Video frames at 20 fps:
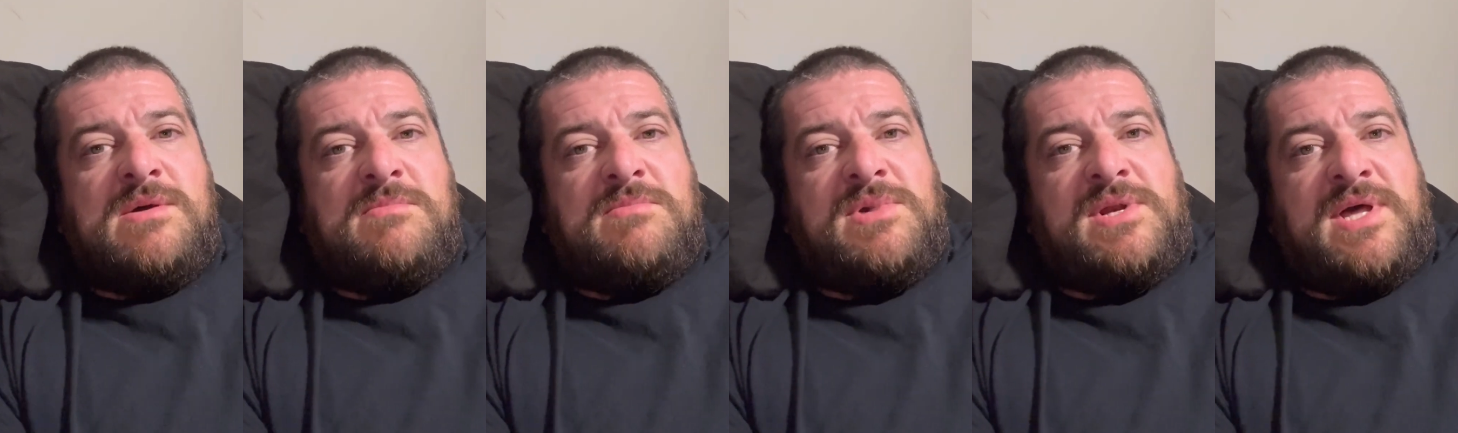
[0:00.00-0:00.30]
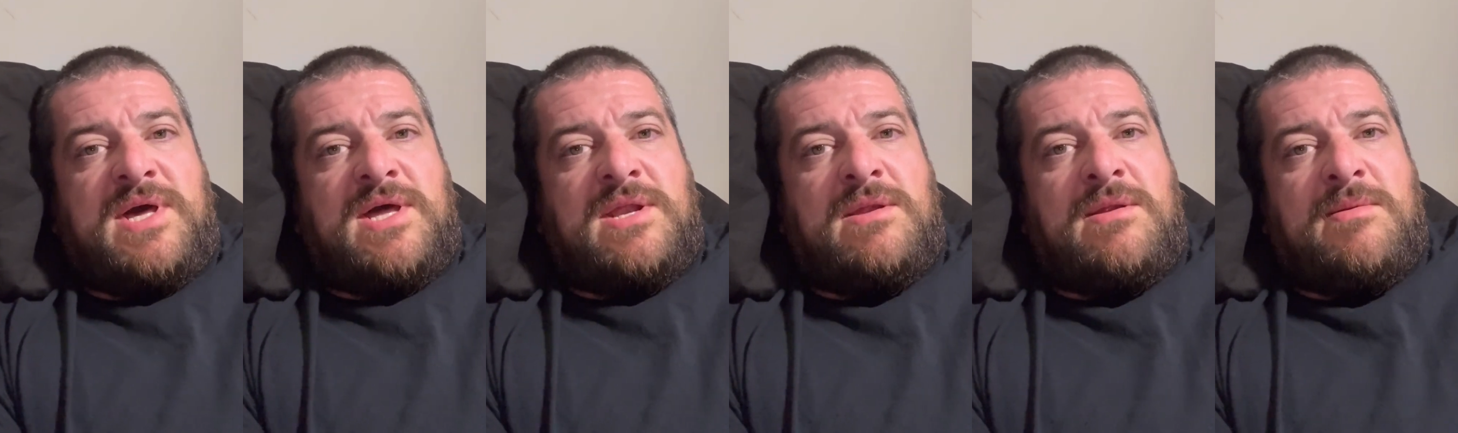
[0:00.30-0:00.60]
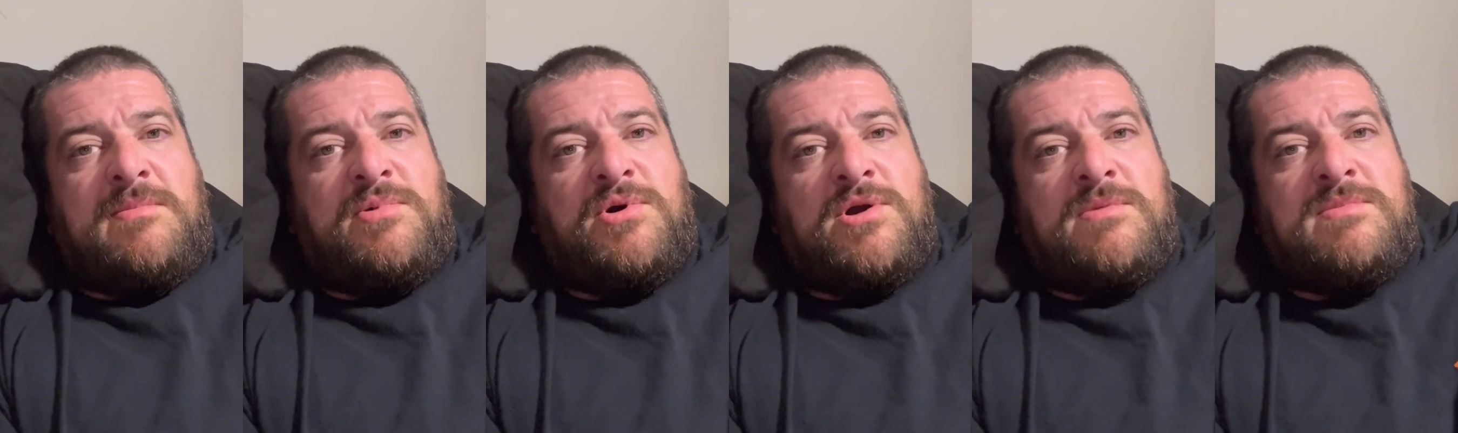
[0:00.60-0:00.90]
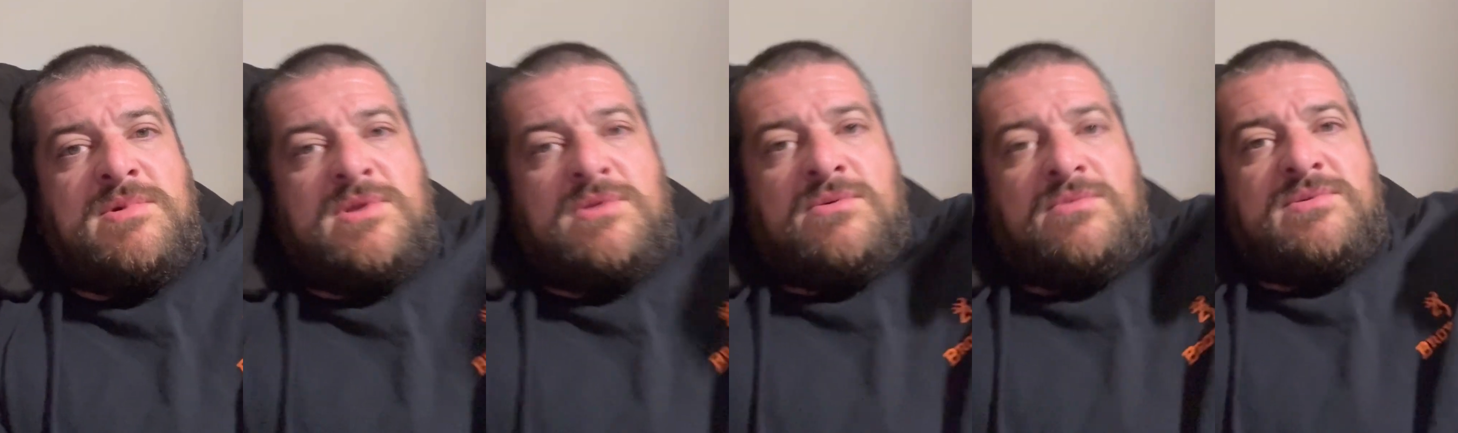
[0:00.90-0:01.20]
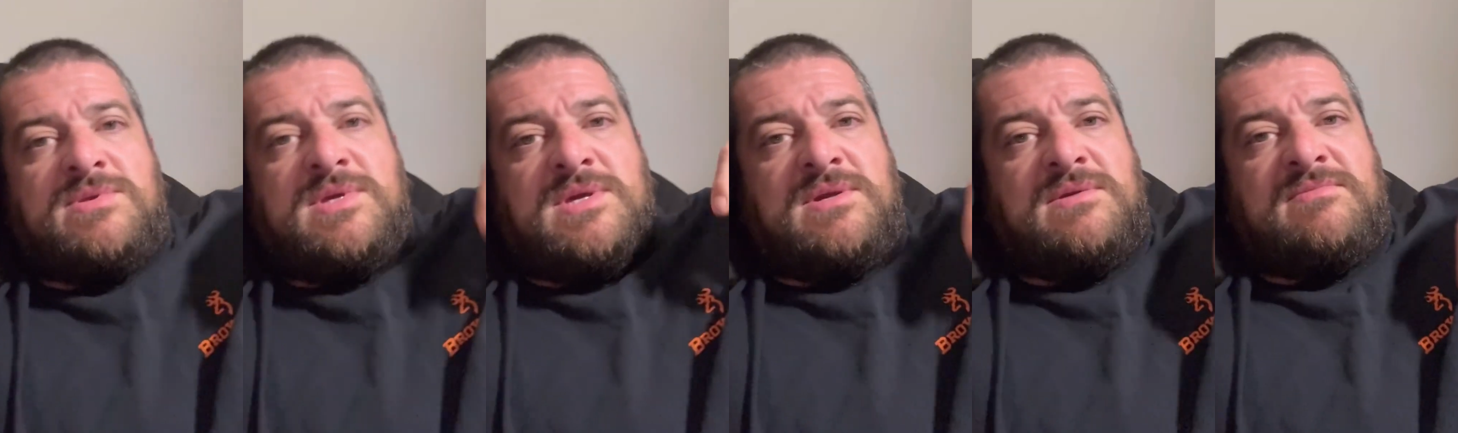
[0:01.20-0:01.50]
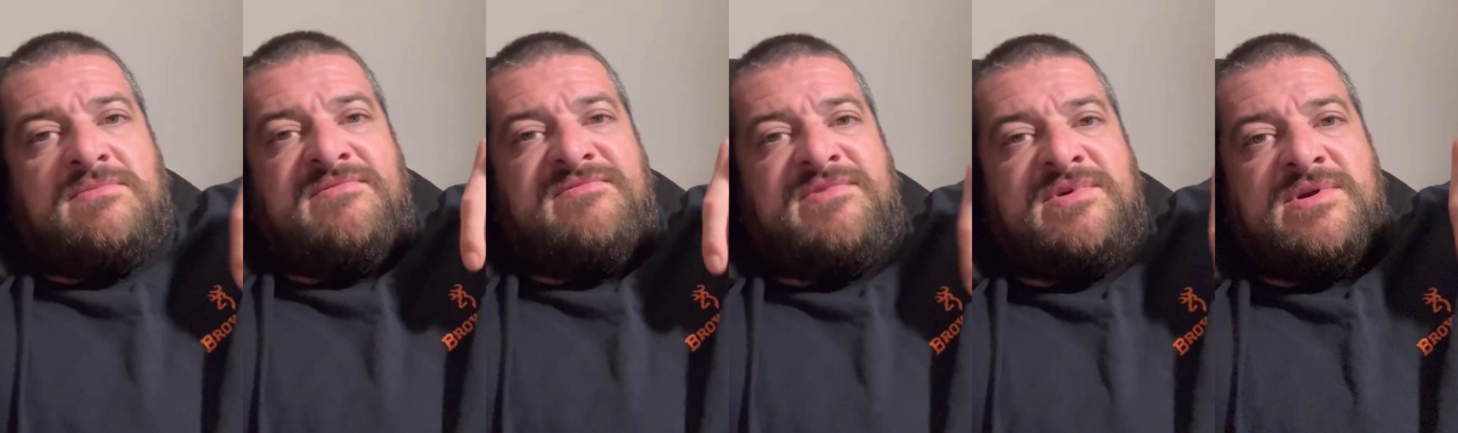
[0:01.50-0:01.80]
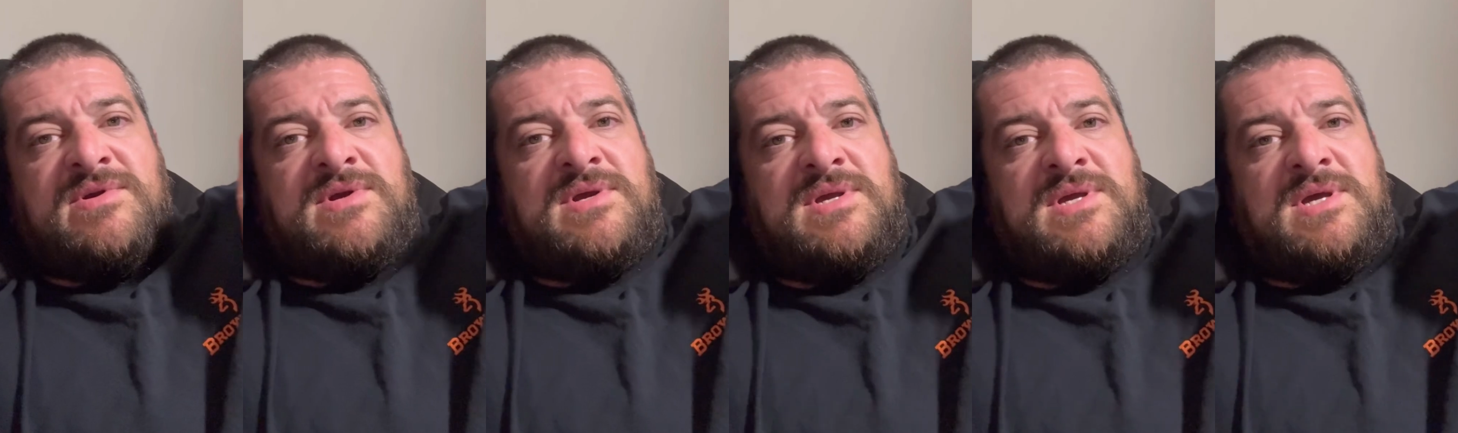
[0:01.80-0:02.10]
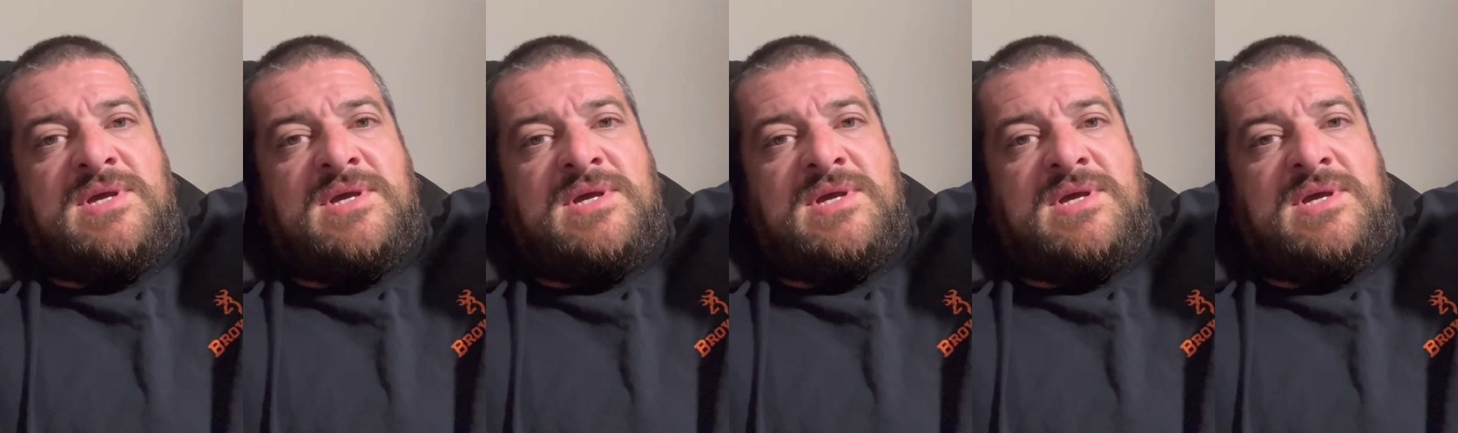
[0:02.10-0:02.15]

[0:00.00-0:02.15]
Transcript: but it had an apartment on the very